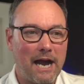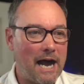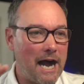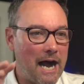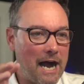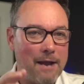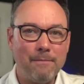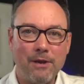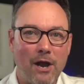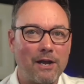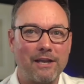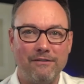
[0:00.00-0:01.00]
I'm
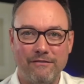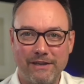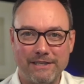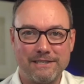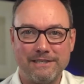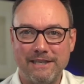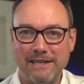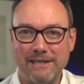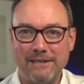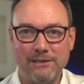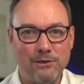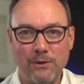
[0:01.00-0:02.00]
not convinced that
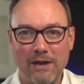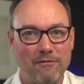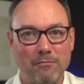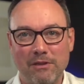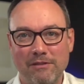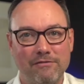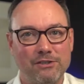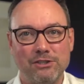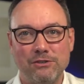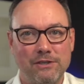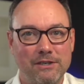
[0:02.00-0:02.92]
you have a belief issue here.